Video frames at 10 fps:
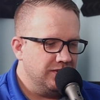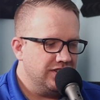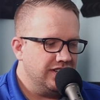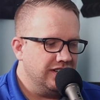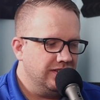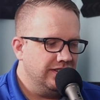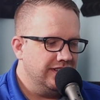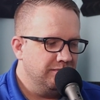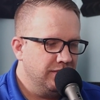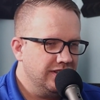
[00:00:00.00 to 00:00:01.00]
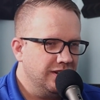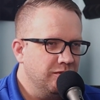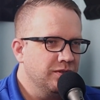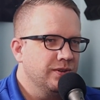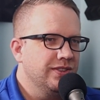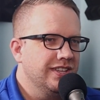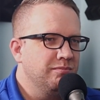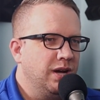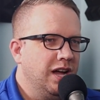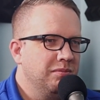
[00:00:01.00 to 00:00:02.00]
shield and puts it over the
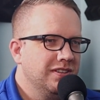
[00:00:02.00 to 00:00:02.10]
bomb.